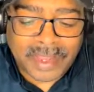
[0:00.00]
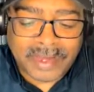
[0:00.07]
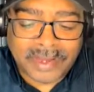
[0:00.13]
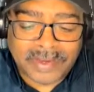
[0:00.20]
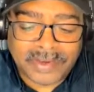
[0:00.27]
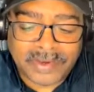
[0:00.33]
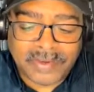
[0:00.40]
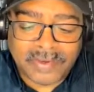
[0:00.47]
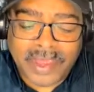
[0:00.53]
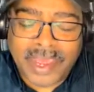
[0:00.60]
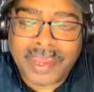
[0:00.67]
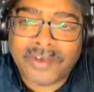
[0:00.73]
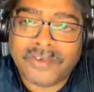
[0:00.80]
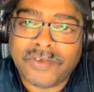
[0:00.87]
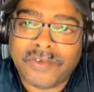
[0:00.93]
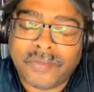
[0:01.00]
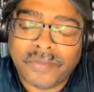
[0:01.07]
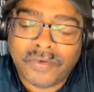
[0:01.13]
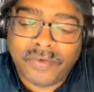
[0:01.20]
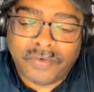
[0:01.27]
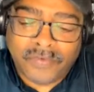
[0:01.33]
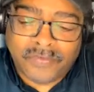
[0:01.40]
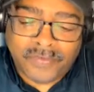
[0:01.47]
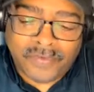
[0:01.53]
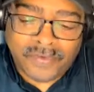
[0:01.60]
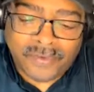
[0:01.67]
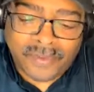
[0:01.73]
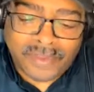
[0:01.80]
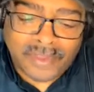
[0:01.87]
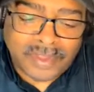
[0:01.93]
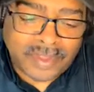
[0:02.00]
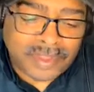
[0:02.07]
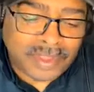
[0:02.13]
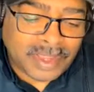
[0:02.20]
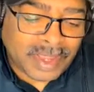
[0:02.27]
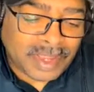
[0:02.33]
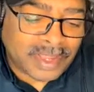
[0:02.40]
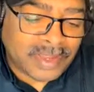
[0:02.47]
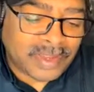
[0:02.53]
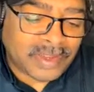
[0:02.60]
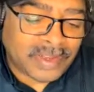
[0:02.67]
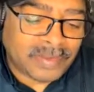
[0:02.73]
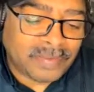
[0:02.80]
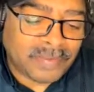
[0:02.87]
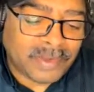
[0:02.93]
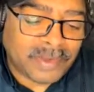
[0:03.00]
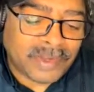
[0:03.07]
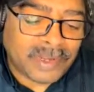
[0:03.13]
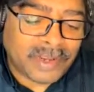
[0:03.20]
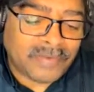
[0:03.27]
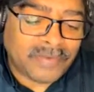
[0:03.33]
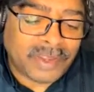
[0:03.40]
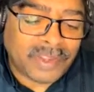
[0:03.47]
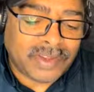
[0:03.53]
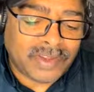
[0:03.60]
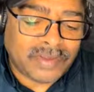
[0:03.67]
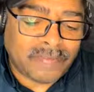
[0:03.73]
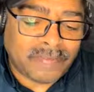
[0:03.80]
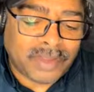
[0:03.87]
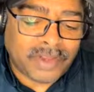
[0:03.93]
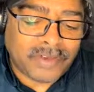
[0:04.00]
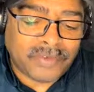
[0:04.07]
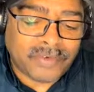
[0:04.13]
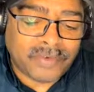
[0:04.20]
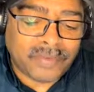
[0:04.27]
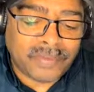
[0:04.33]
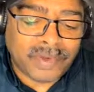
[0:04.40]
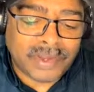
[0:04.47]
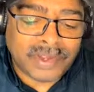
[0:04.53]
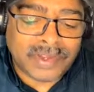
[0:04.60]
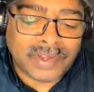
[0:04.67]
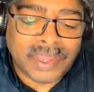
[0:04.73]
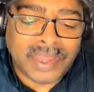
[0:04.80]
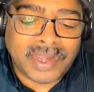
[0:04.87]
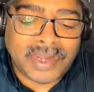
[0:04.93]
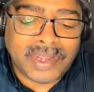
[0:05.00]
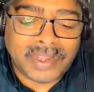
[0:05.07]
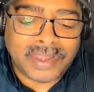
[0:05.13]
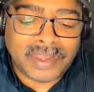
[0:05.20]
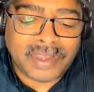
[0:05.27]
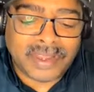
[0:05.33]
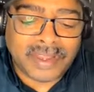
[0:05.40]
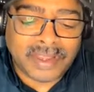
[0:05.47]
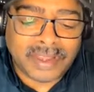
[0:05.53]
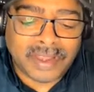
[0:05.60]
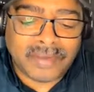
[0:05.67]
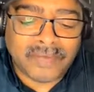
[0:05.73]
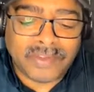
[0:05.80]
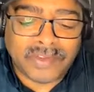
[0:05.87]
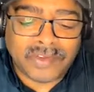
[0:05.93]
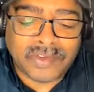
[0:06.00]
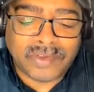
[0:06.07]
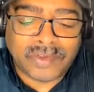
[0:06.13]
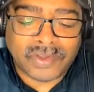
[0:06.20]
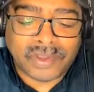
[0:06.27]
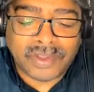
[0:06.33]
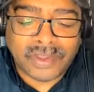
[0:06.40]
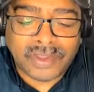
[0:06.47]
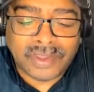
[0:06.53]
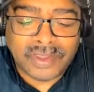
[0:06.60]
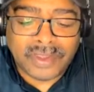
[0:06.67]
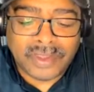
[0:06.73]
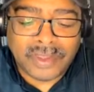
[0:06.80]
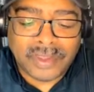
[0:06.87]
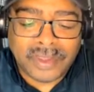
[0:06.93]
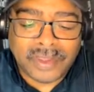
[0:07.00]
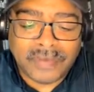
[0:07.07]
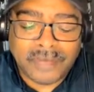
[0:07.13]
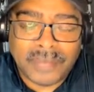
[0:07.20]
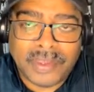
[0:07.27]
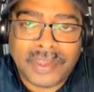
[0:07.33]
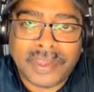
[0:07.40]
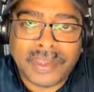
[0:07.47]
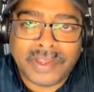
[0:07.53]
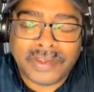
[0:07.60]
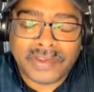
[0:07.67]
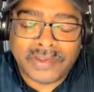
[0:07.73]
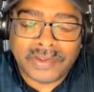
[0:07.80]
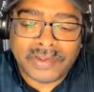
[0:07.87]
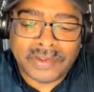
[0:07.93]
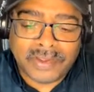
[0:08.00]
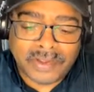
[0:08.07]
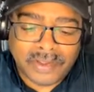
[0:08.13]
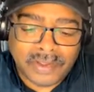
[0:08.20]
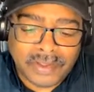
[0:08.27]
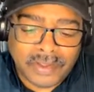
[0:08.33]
that there's no actual proof that this mysterious mushroom does anything of the sort, because